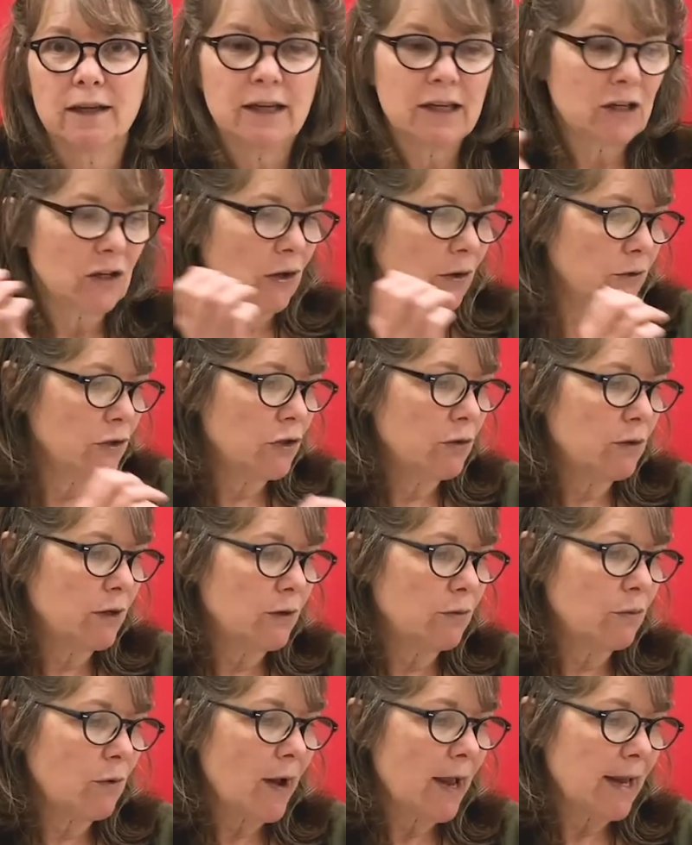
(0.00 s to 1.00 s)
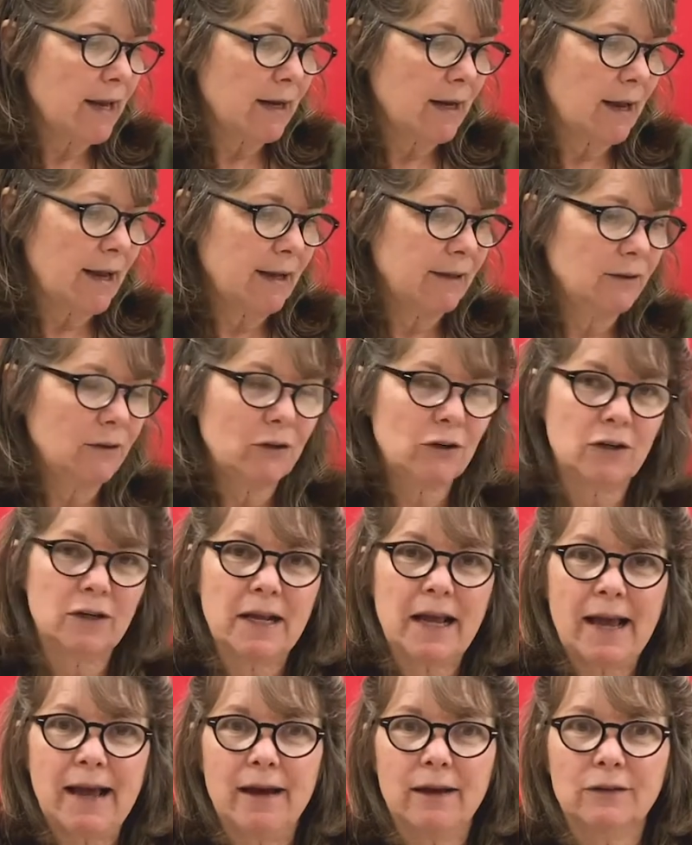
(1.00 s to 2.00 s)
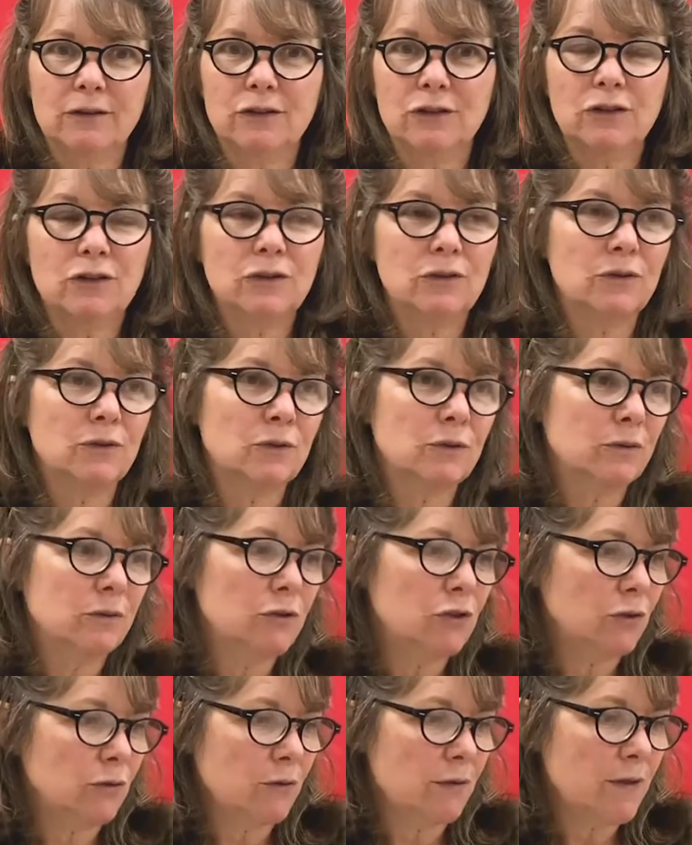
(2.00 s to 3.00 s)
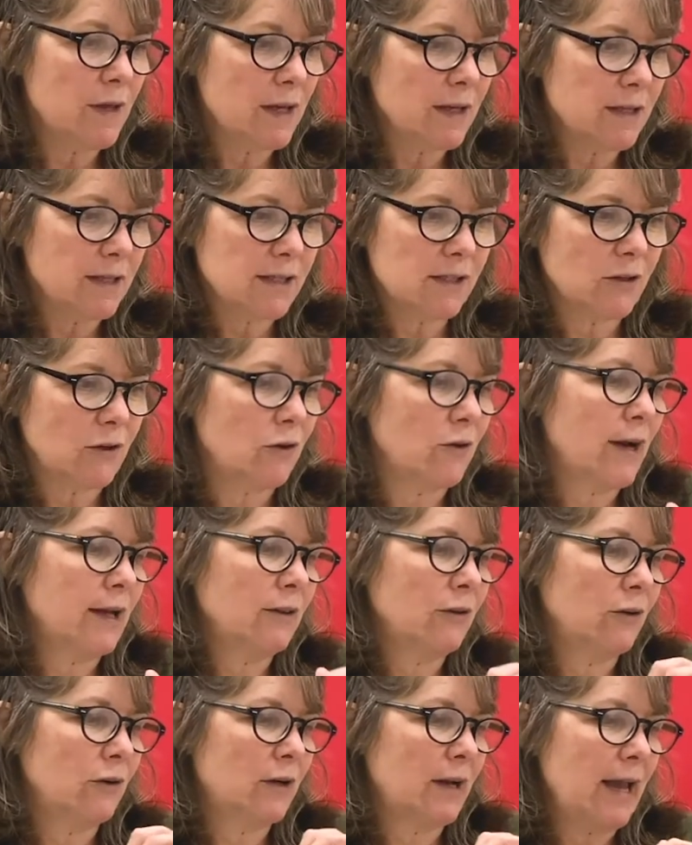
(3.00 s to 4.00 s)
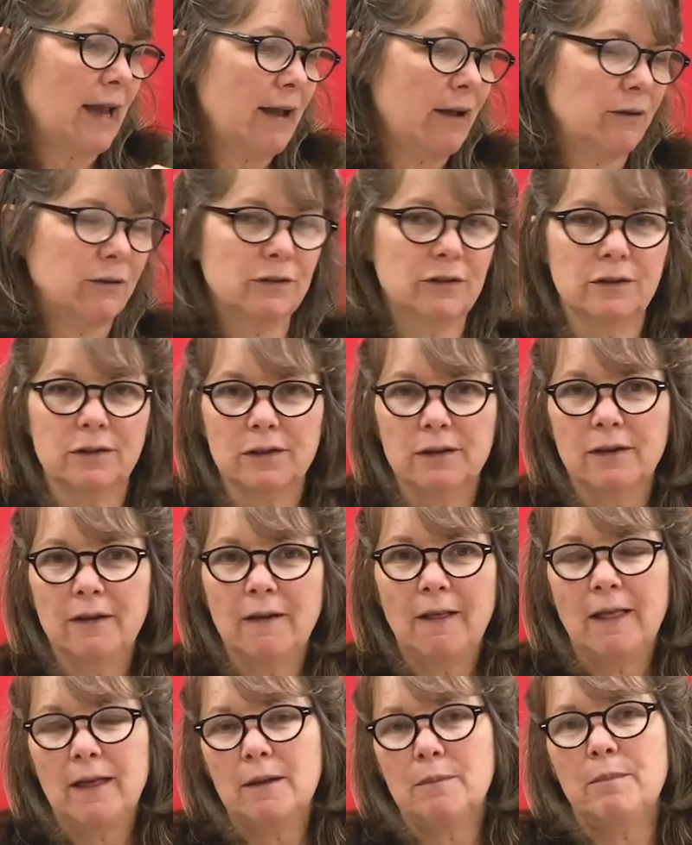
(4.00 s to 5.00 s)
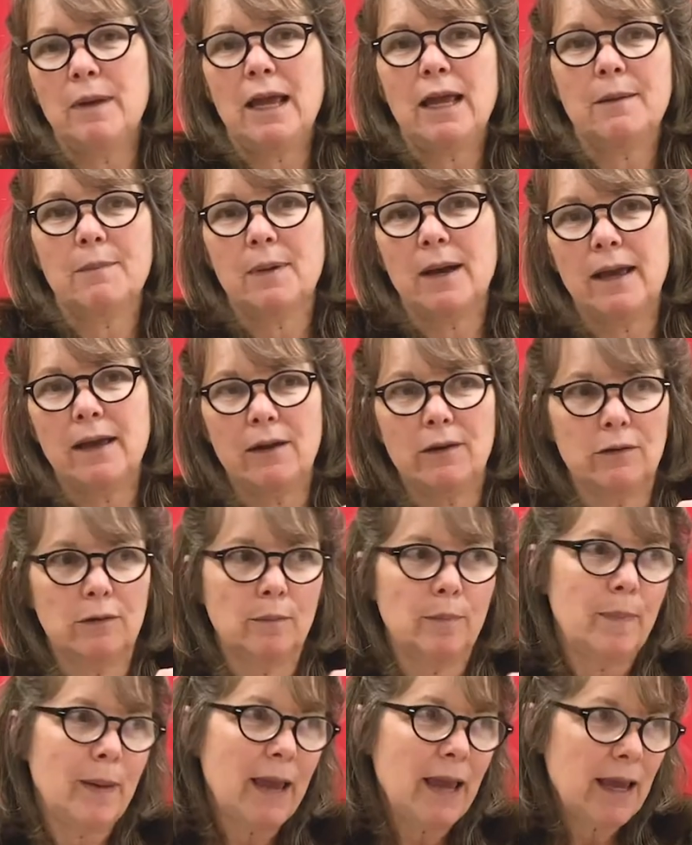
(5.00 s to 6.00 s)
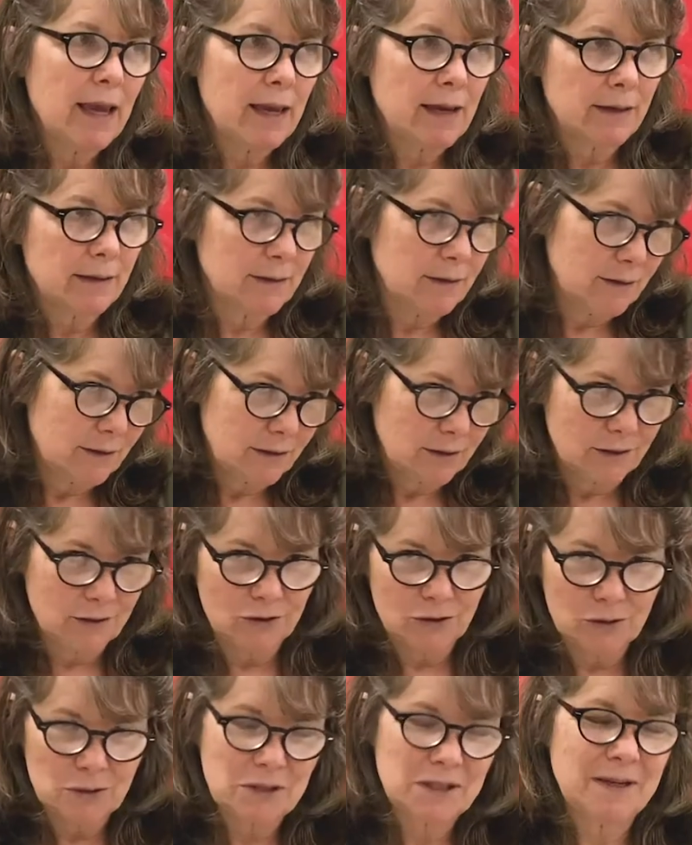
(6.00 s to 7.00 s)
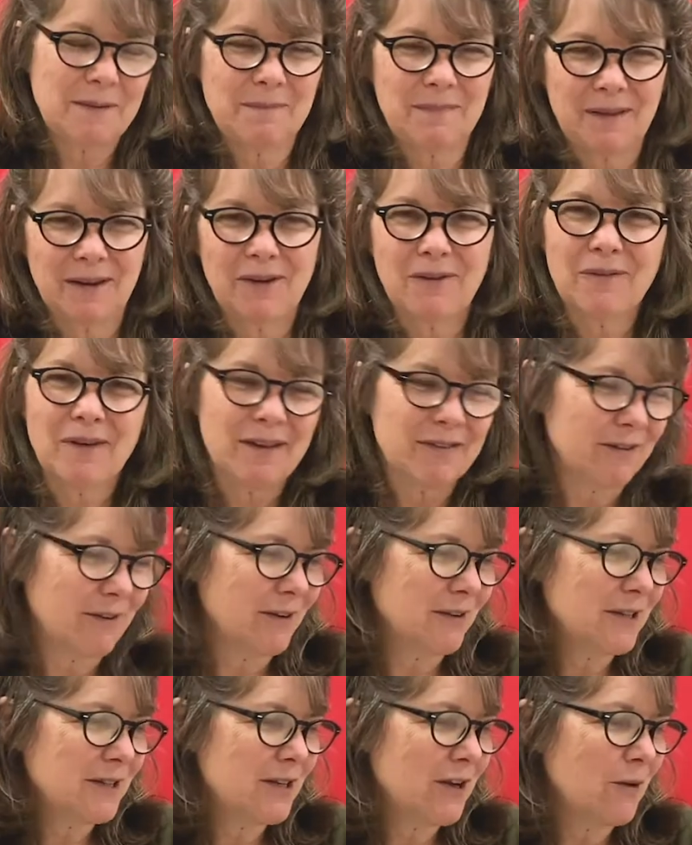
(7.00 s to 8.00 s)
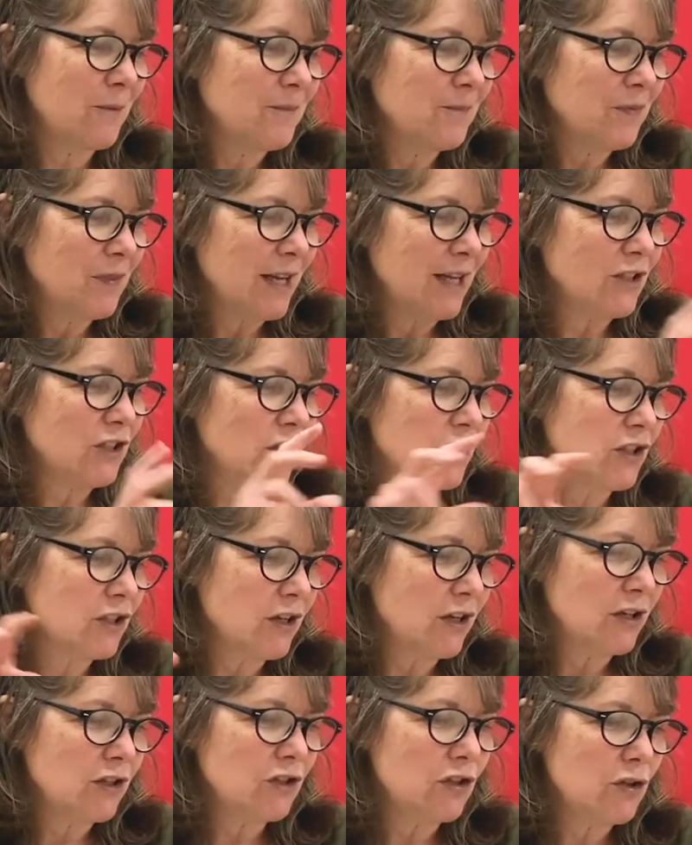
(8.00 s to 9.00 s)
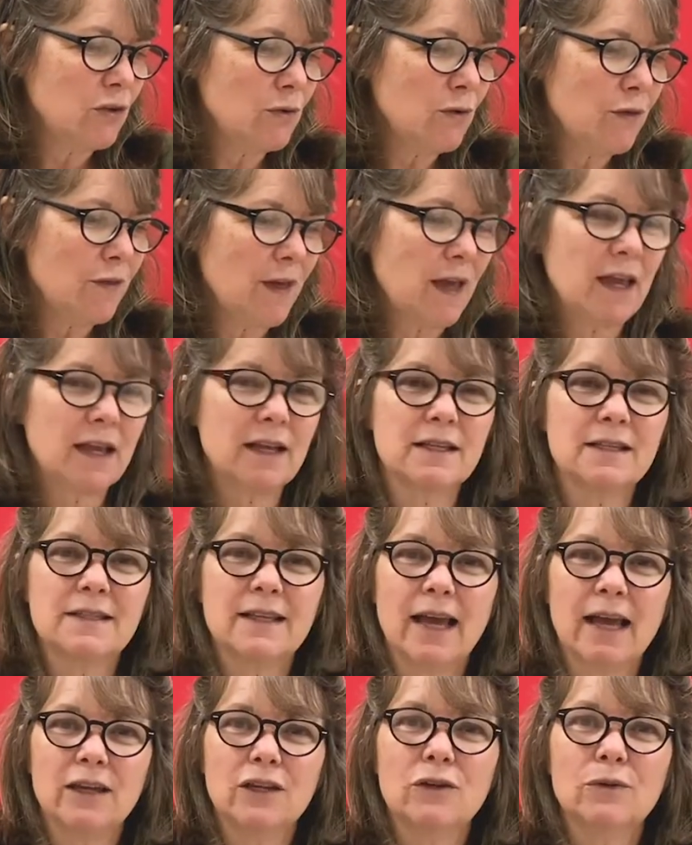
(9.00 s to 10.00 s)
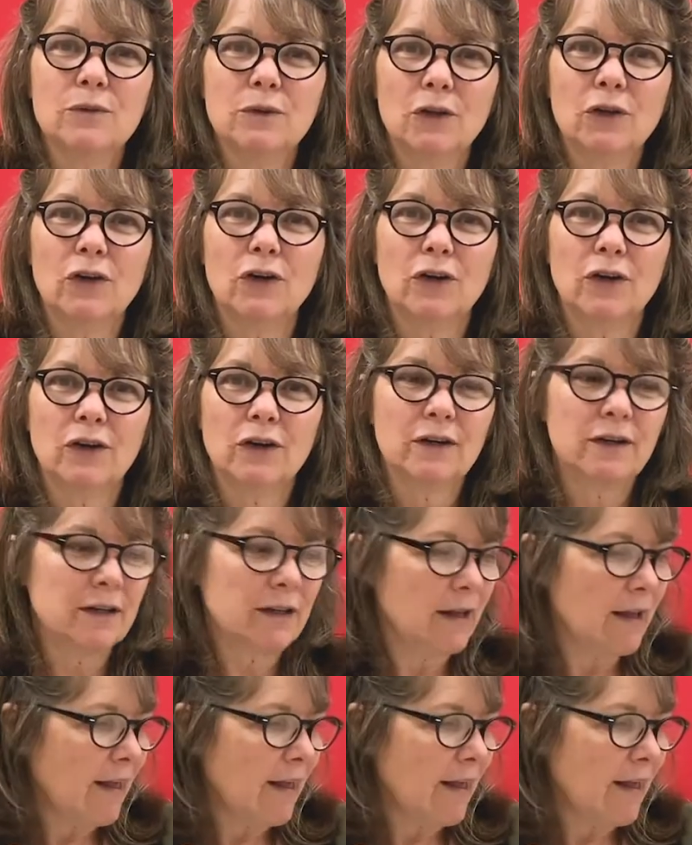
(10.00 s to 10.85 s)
You could write, I learned how to do this, or I learned how to make my own paint to do something or other. So it's just 2 things that you learned.